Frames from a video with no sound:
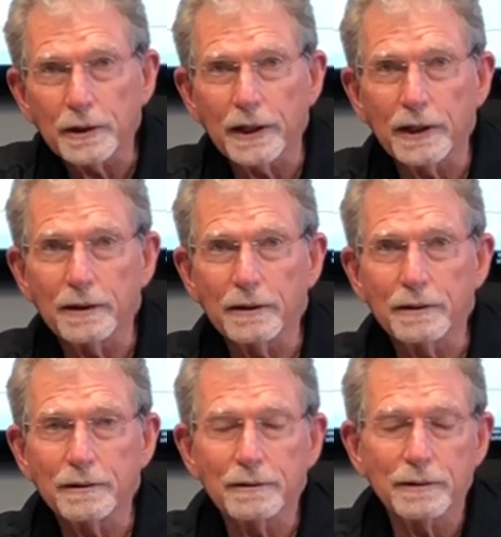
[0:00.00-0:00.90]

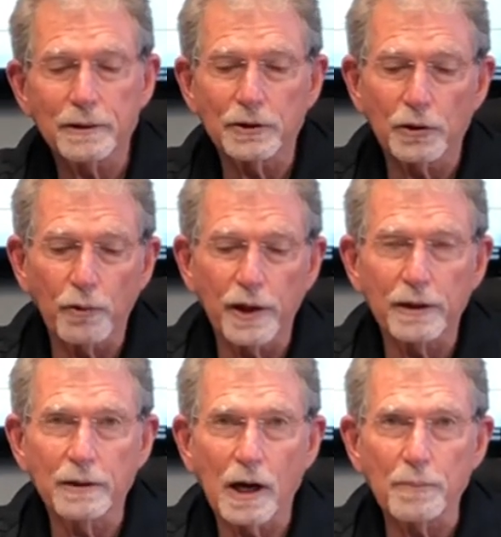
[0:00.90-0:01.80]
and it's a great
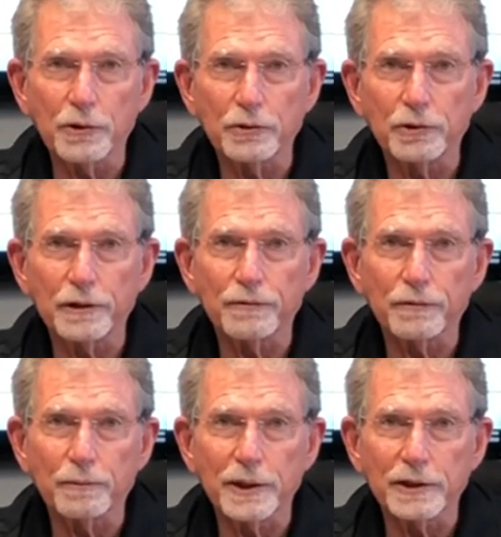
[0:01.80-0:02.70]
opportunity
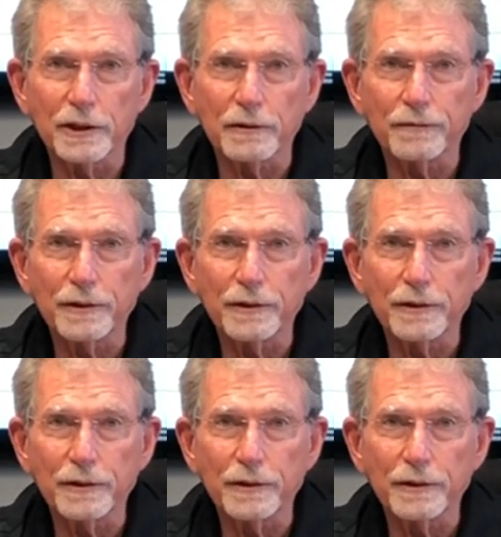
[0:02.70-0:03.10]
for myself